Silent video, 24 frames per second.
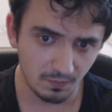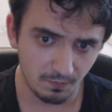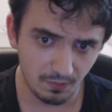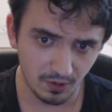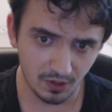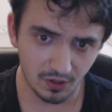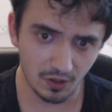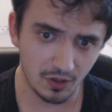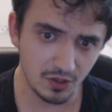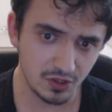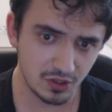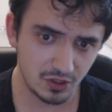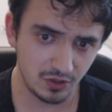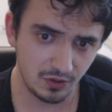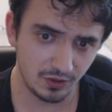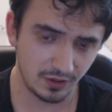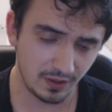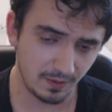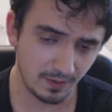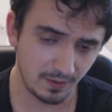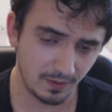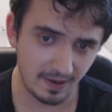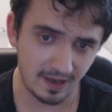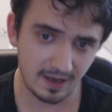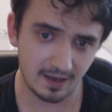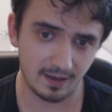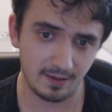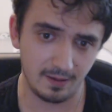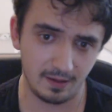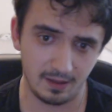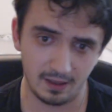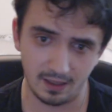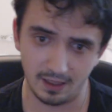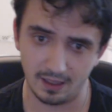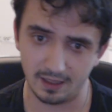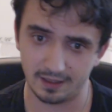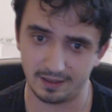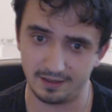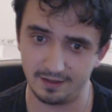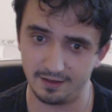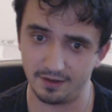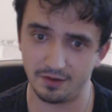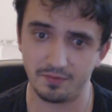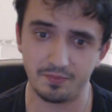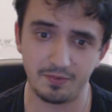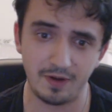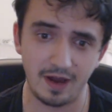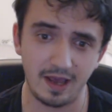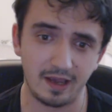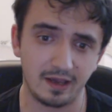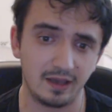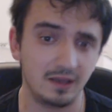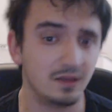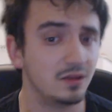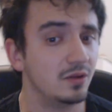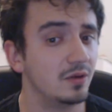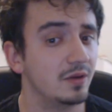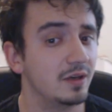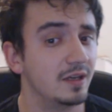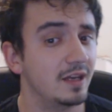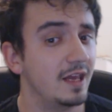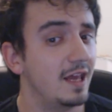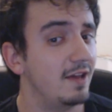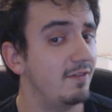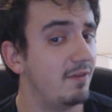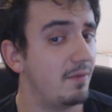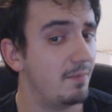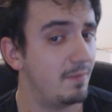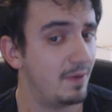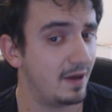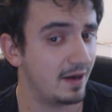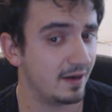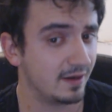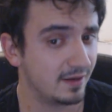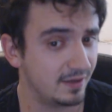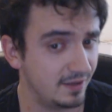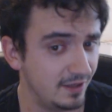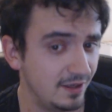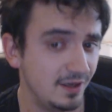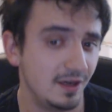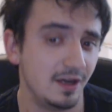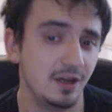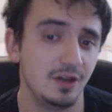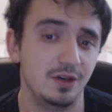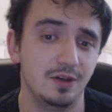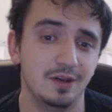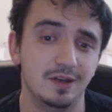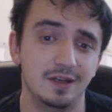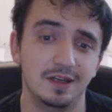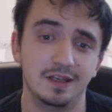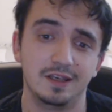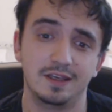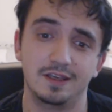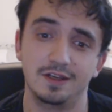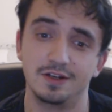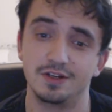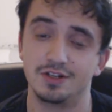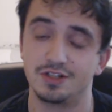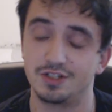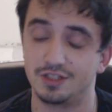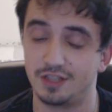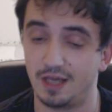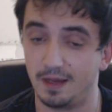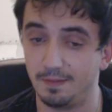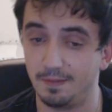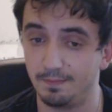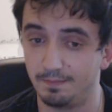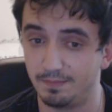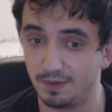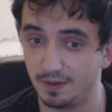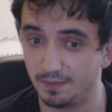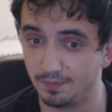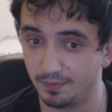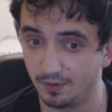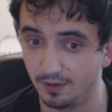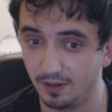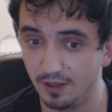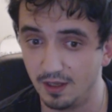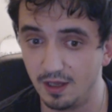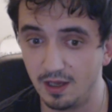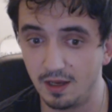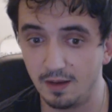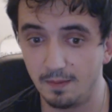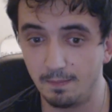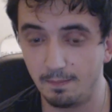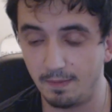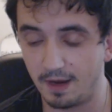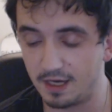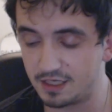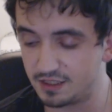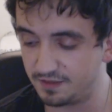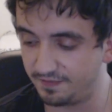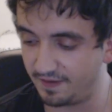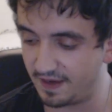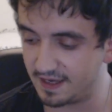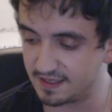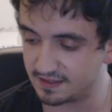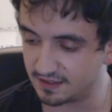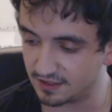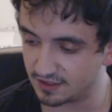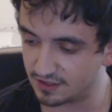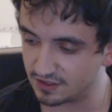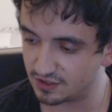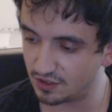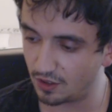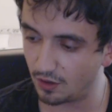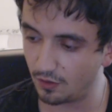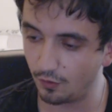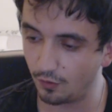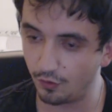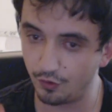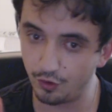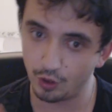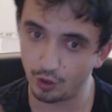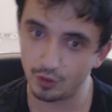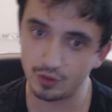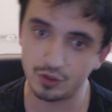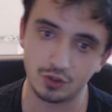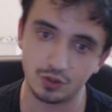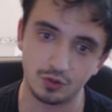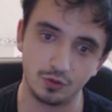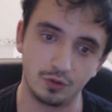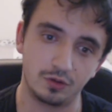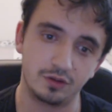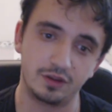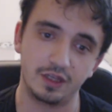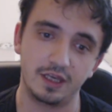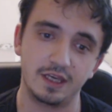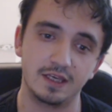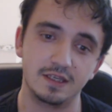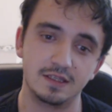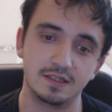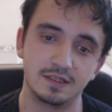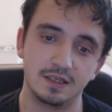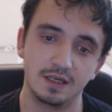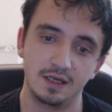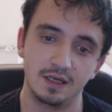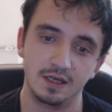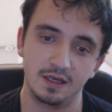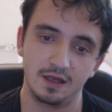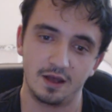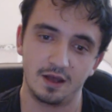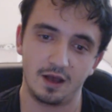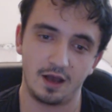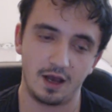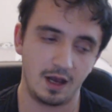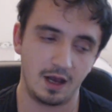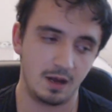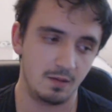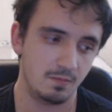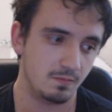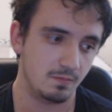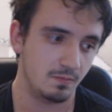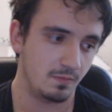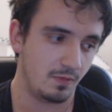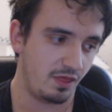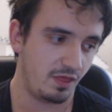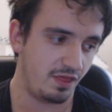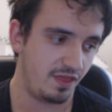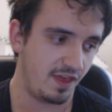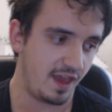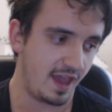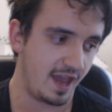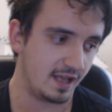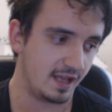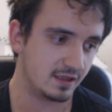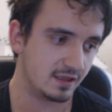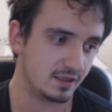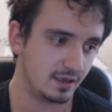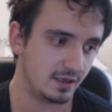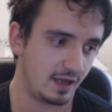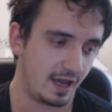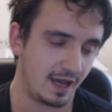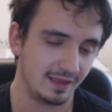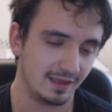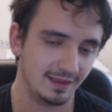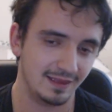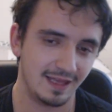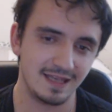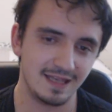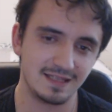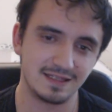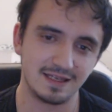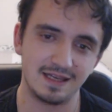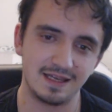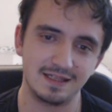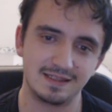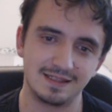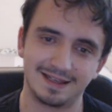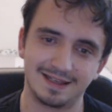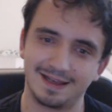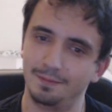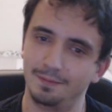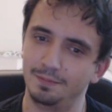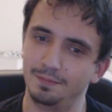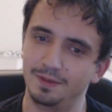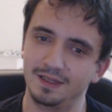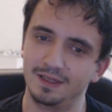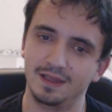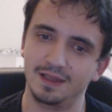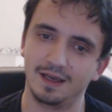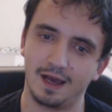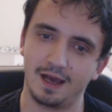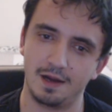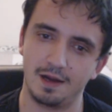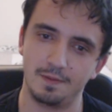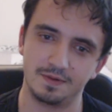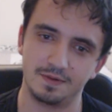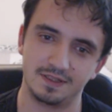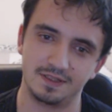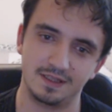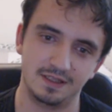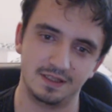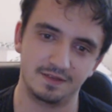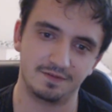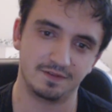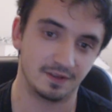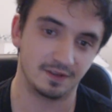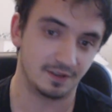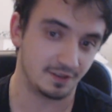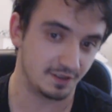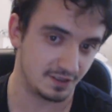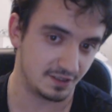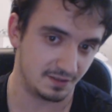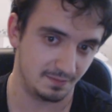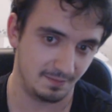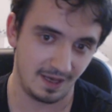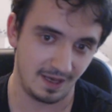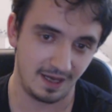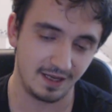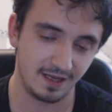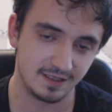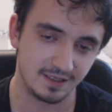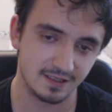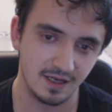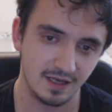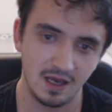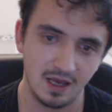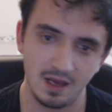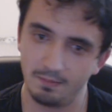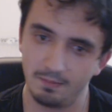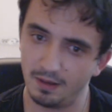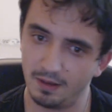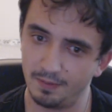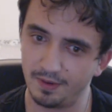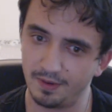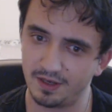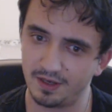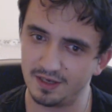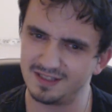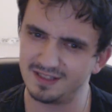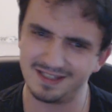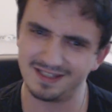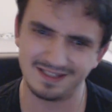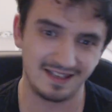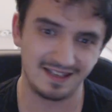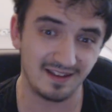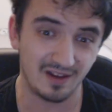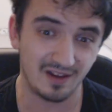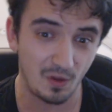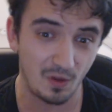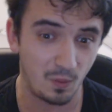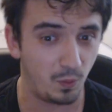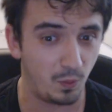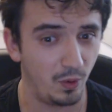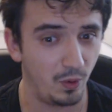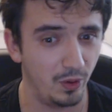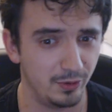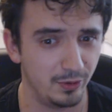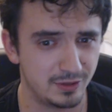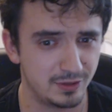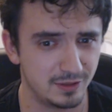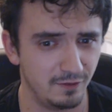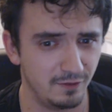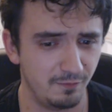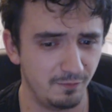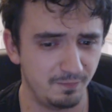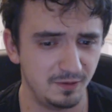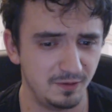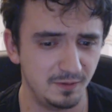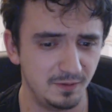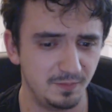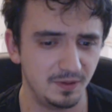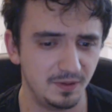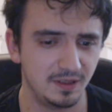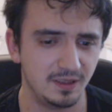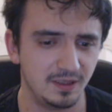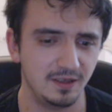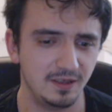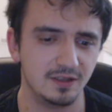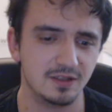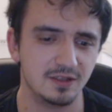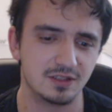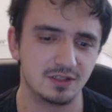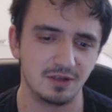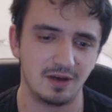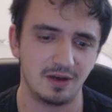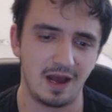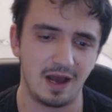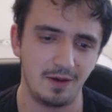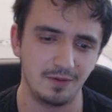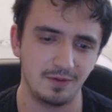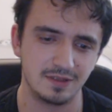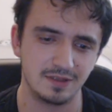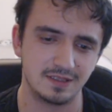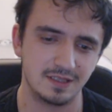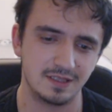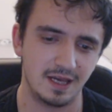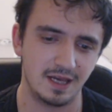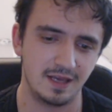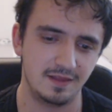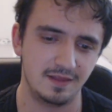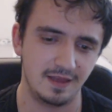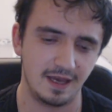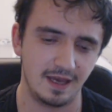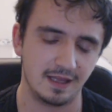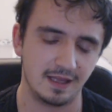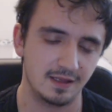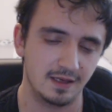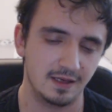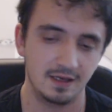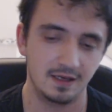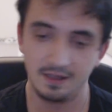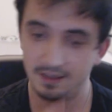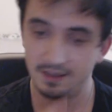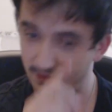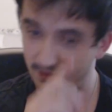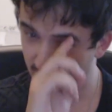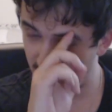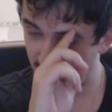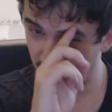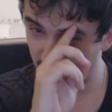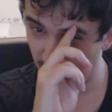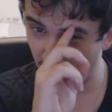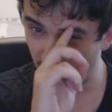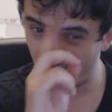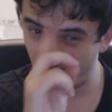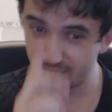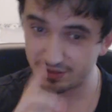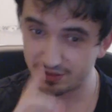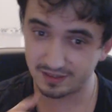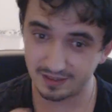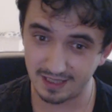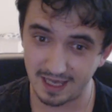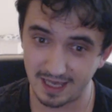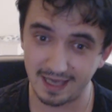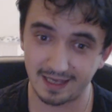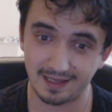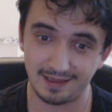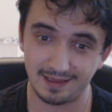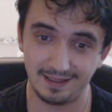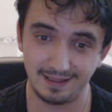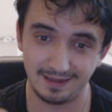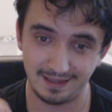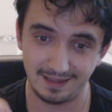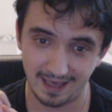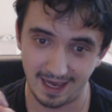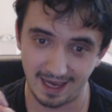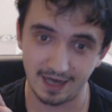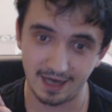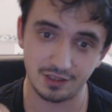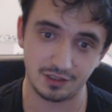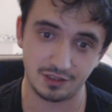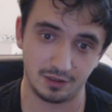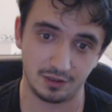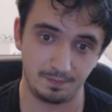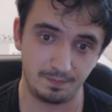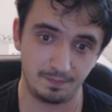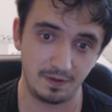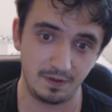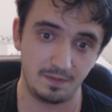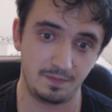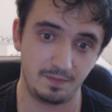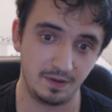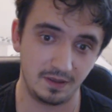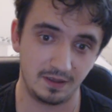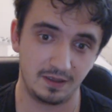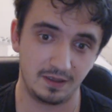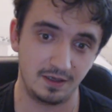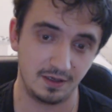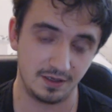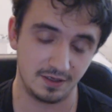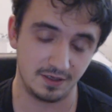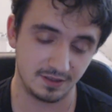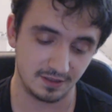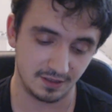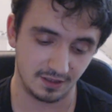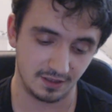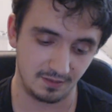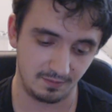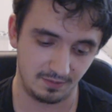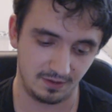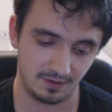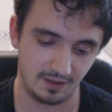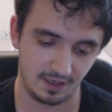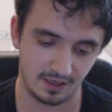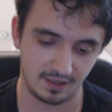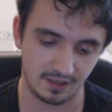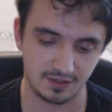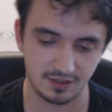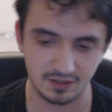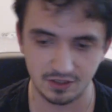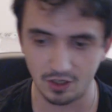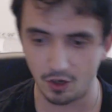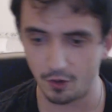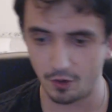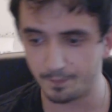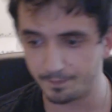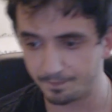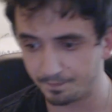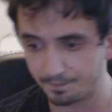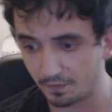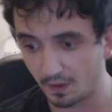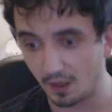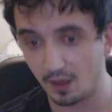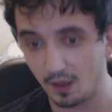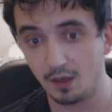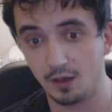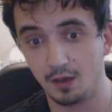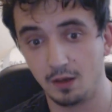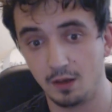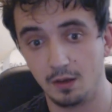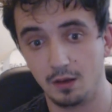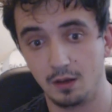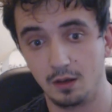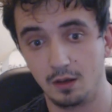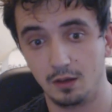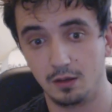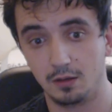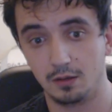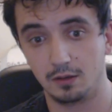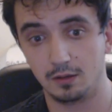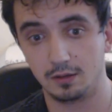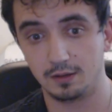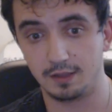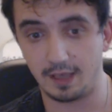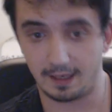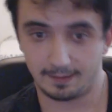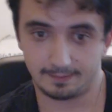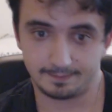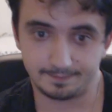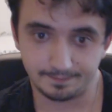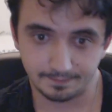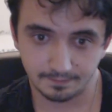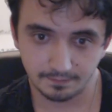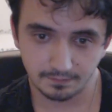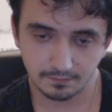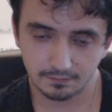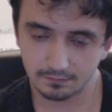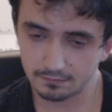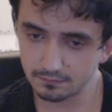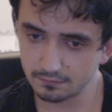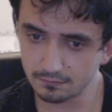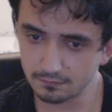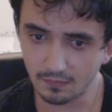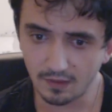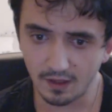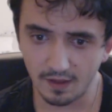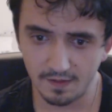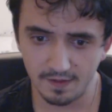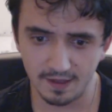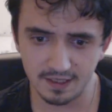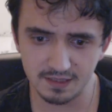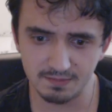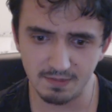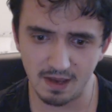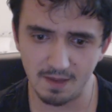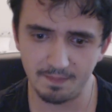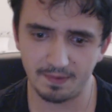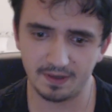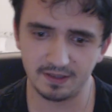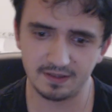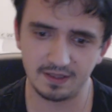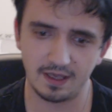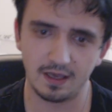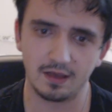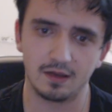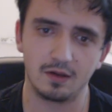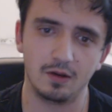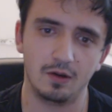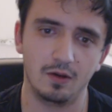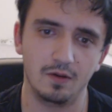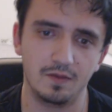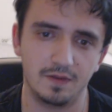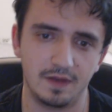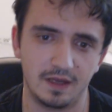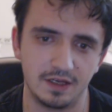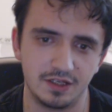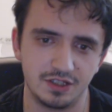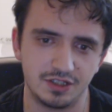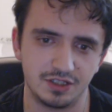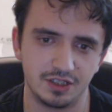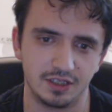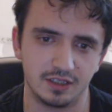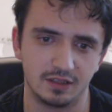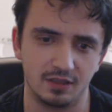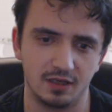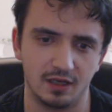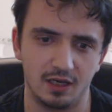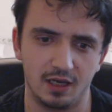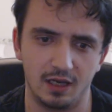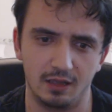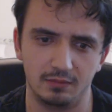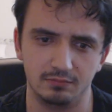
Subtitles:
because you're in a better gear bracket, you're gonna have a better gear and you're gonna gear stomp people much faster. So those two things, that unless it's a completely 100% different cosmetics, but because I said a quality of PvP gear, so I would say that the most likely the actual PvP gear is gonna be there. So yeah, that's my partake on that shit.